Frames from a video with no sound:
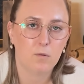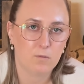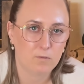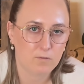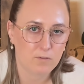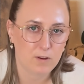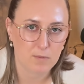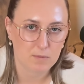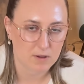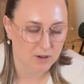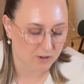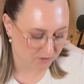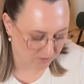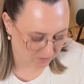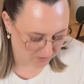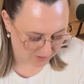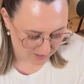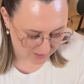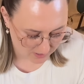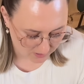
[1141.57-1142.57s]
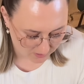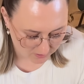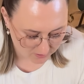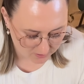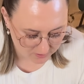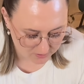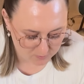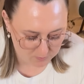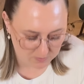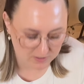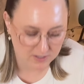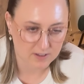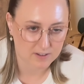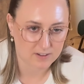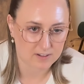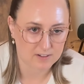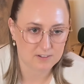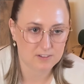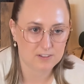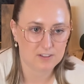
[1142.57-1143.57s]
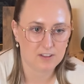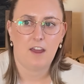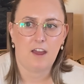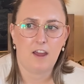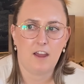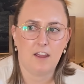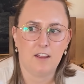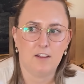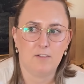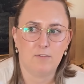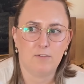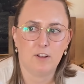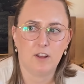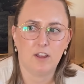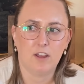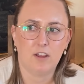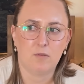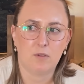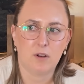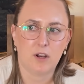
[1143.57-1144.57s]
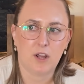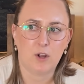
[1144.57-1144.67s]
female creators because I feel like when I